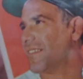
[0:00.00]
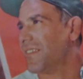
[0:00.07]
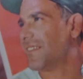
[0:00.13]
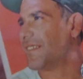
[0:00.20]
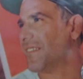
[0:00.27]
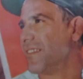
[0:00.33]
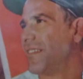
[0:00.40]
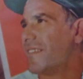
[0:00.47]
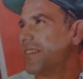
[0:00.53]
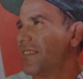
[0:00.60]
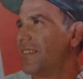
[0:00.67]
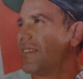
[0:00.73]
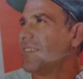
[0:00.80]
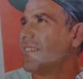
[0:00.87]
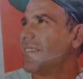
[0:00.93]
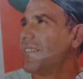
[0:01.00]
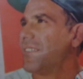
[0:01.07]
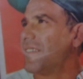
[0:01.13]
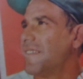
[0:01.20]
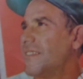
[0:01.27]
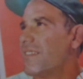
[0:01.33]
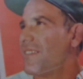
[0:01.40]
I think I remember
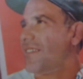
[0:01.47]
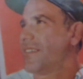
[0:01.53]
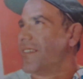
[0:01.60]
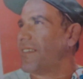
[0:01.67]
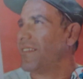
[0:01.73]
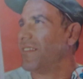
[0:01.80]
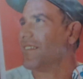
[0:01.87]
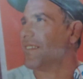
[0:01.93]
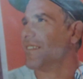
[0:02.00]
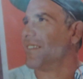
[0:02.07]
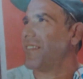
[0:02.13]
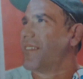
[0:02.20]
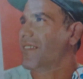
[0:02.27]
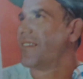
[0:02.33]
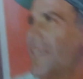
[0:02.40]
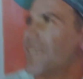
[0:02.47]
now. Uh,